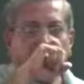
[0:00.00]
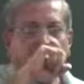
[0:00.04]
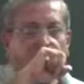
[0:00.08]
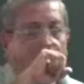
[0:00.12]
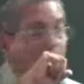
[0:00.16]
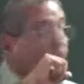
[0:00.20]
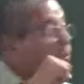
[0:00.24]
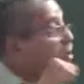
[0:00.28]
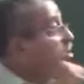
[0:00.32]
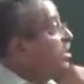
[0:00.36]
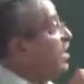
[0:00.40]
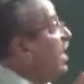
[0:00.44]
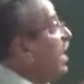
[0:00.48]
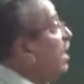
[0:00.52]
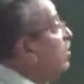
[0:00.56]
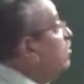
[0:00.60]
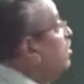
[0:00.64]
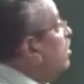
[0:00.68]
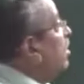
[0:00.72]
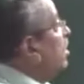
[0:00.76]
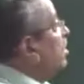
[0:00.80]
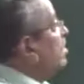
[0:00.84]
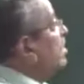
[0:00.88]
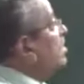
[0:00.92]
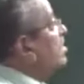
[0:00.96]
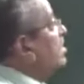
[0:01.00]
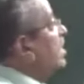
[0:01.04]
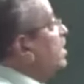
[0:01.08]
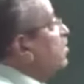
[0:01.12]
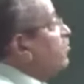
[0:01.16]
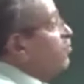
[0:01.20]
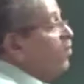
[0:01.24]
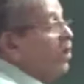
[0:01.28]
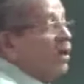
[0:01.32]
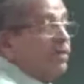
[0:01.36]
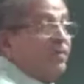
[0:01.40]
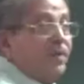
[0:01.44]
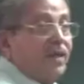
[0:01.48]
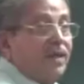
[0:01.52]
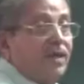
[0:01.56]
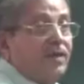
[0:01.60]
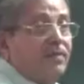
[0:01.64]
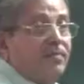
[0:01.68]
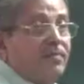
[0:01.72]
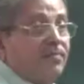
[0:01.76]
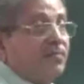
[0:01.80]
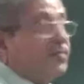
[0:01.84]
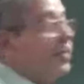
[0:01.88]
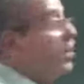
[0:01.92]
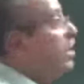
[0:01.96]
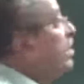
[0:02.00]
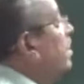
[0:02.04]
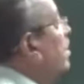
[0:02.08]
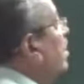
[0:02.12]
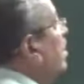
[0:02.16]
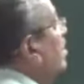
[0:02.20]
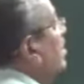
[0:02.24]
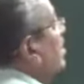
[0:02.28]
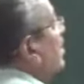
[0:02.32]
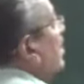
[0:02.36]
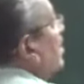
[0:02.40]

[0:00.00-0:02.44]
Both have the same formula, that